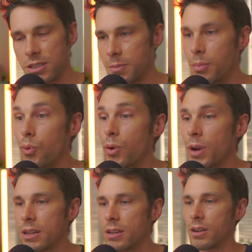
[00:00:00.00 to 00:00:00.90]
to
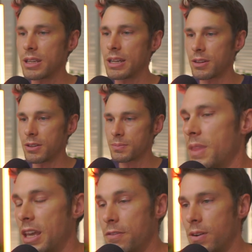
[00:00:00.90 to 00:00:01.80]
bring it all together.
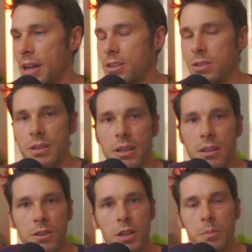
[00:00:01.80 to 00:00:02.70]
If you're interested in
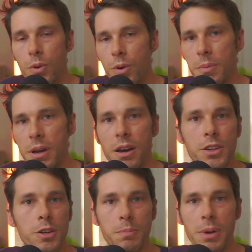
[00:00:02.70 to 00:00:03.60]
learning more about how
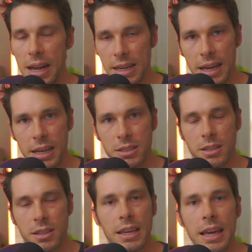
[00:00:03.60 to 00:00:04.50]
your podcast
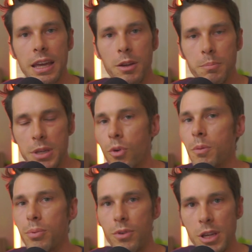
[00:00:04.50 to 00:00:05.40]
can be more
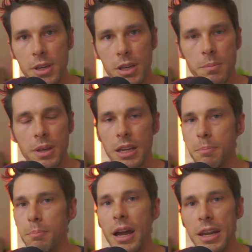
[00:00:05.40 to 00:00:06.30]
premium and
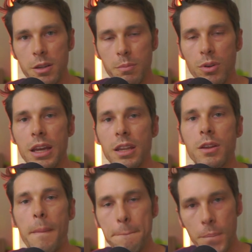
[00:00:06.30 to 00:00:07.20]
embody your brand
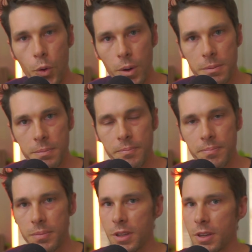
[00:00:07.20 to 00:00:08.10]
more,
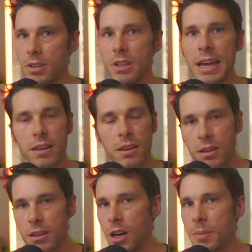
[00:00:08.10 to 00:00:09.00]

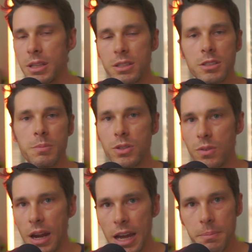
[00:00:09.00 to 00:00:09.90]
like, comment,
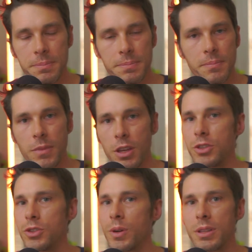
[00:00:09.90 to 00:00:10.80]
subscribe.
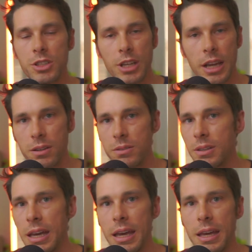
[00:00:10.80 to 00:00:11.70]
join the channel,
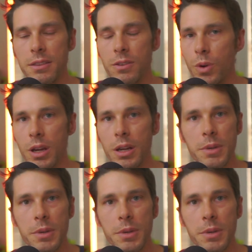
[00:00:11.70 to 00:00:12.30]
and we're going to be